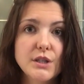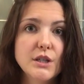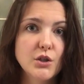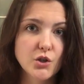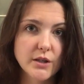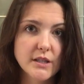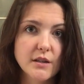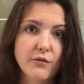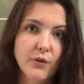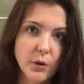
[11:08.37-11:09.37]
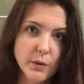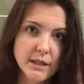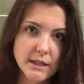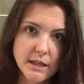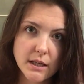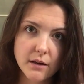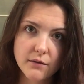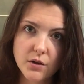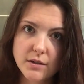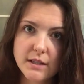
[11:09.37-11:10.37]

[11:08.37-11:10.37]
decrease the frequency of those